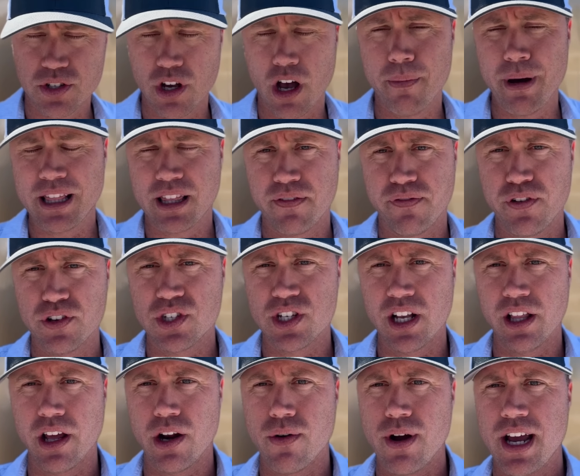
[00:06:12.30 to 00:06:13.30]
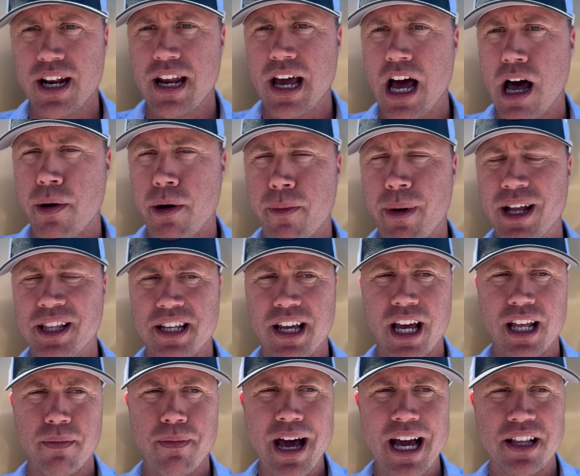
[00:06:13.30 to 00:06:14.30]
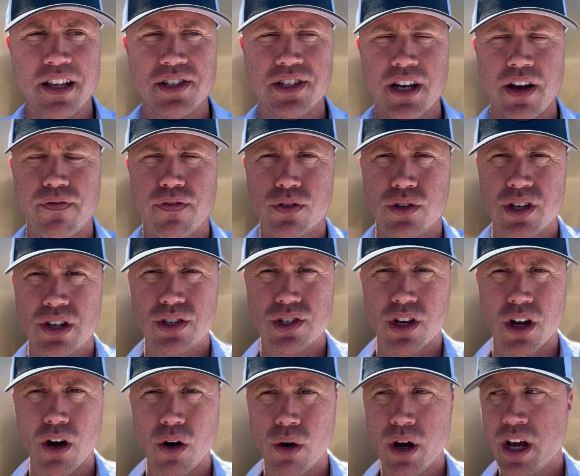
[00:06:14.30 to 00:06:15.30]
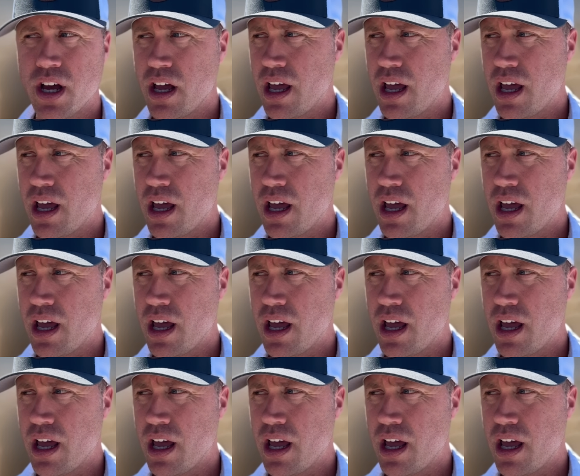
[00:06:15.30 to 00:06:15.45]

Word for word: so I'm at the facility right now. I'm about to head back to San Francisco.